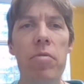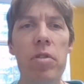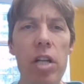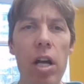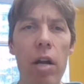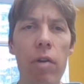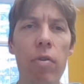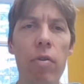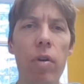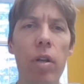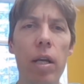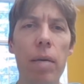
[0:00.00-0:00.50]

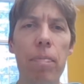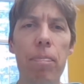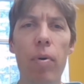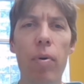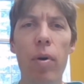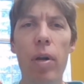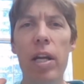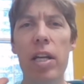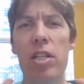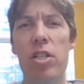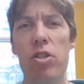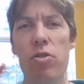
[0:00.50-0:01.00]
Generally,
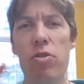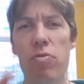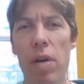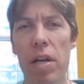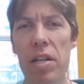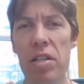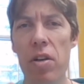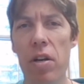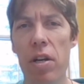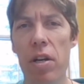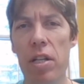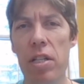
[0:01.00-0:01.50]
putting
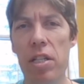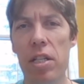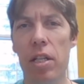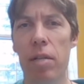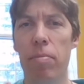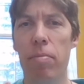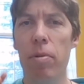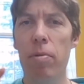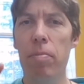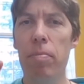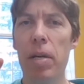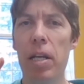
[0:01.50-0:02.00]
stress on a
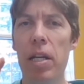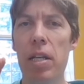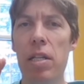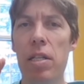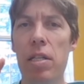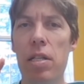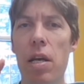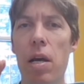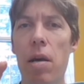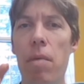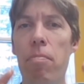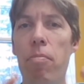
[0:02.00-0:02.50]
syllable
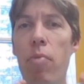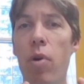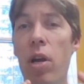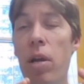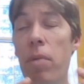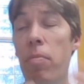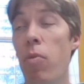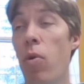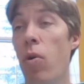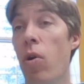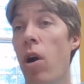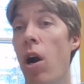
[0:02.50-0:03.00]
means
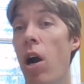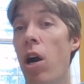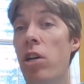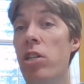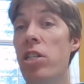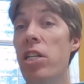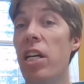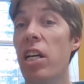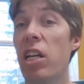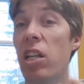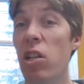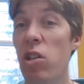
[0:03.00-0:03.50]
putting more
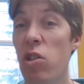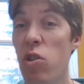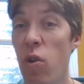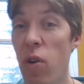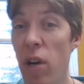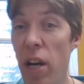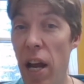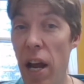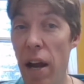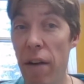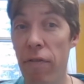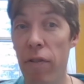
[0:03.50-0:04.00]

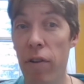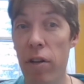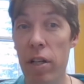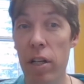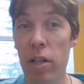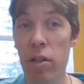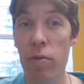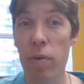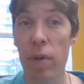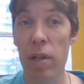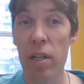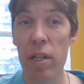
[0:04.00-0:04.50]
articulatory effort
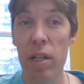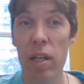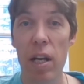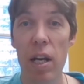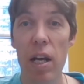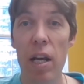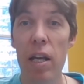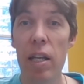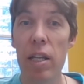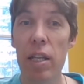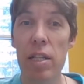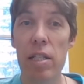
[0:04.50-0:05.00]
into it.
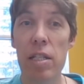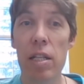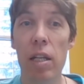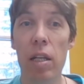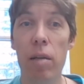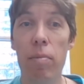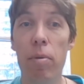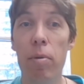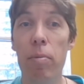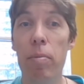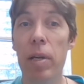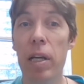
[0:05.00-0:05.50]
The
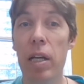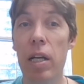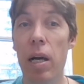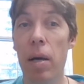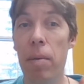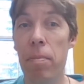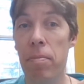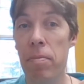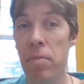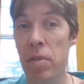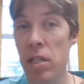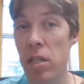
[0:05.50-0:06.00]
syllable
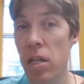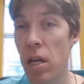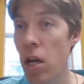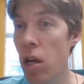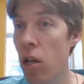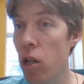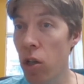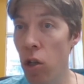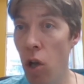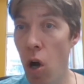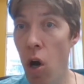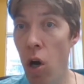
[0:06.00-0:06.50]
becomes
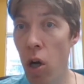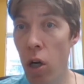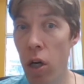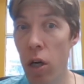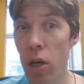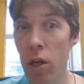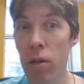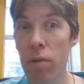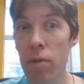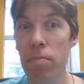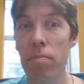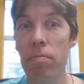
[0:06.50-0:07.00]

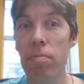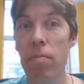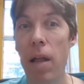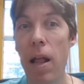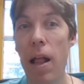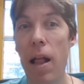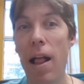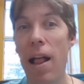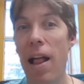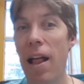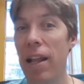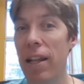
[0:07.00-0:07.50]
longer,
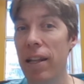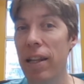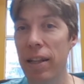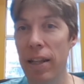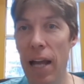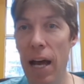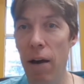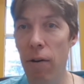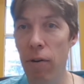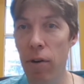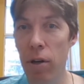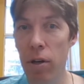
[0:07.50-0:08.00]

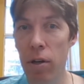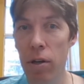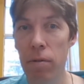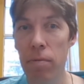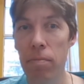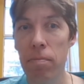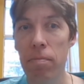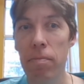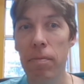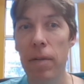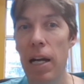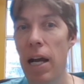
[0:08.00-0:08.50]

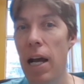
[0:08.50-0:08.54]
louder,